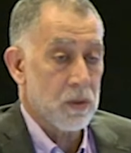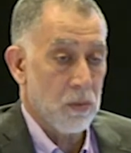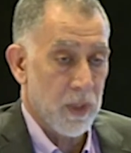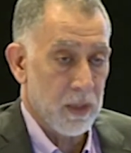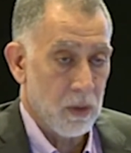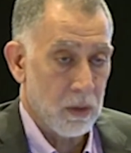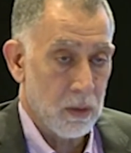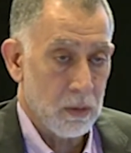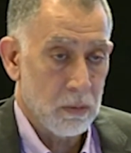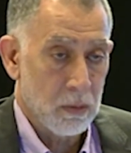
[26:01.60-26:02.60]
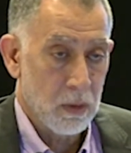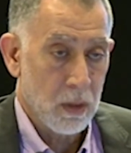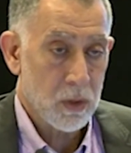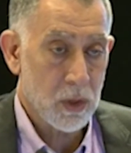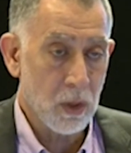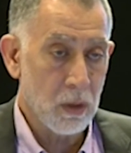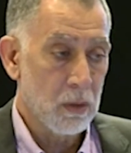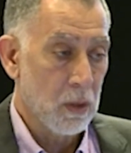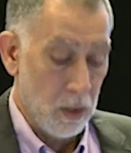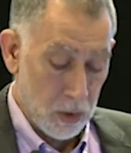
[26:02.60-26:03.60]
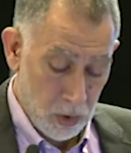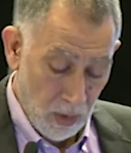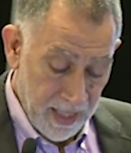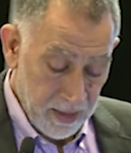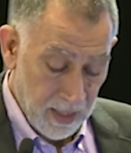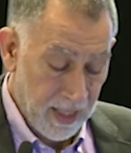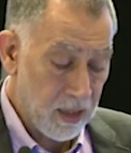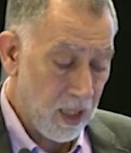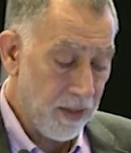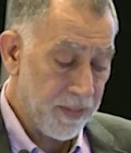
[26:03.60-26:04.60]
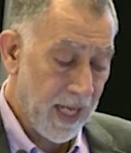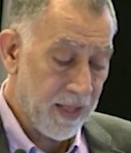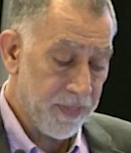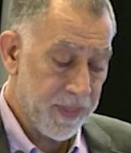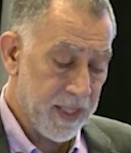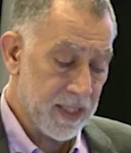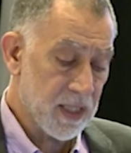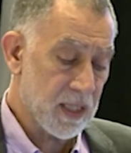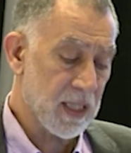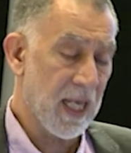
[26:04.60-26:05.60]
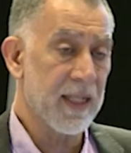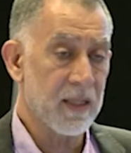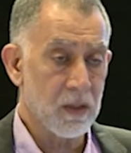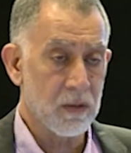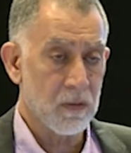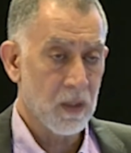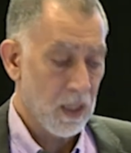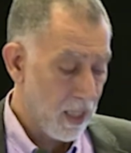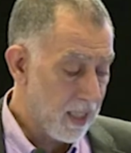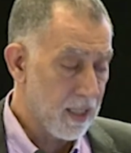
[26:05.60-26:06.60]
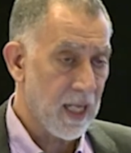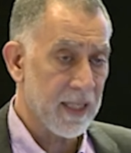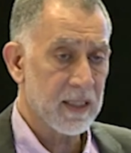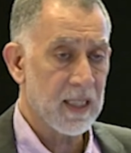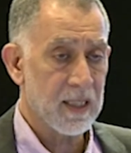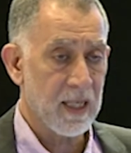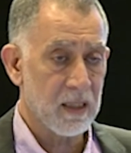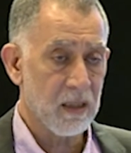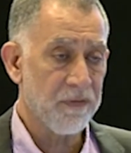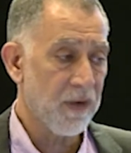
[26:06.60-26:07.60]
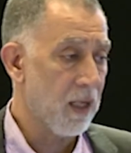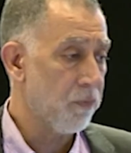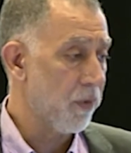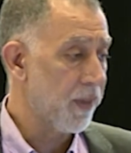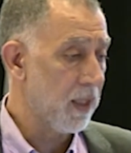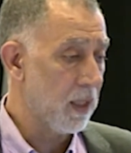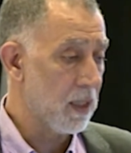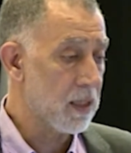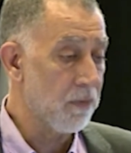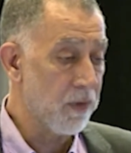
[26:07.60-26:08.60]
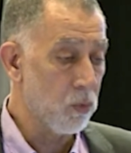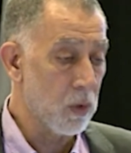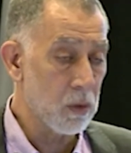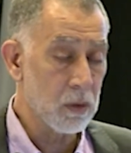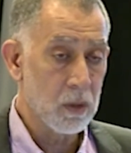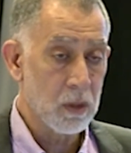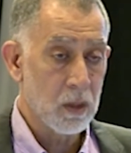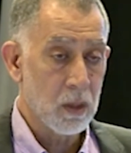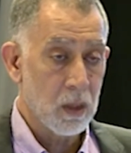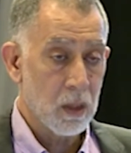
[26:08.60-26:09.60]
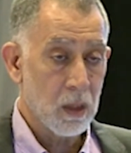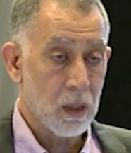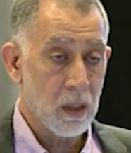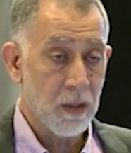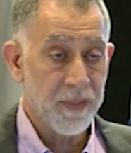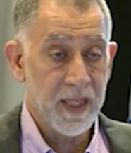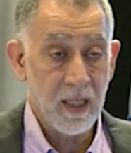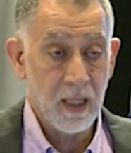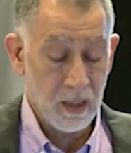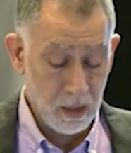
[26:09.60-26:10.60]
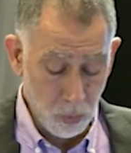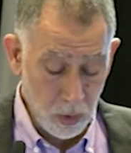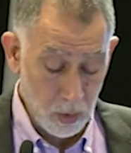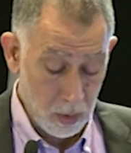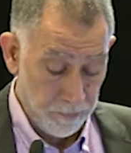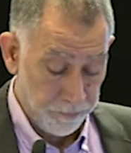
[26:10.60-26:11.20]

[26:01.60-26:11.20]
du Moyen-Orient. And this ended in 1995 with the civil war. The war